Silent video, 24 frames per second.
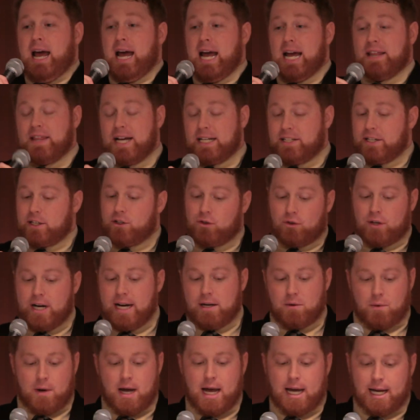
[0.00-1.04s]
and that's a
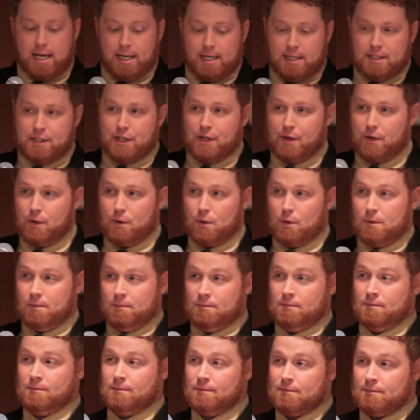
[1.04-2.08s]
great way
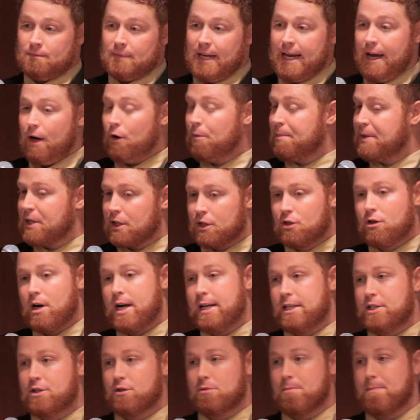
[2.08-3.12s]
to help your
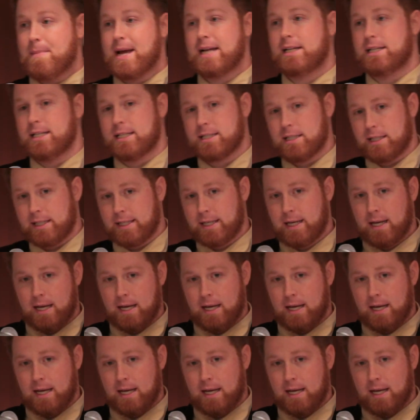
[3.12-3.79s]
credit tremendously.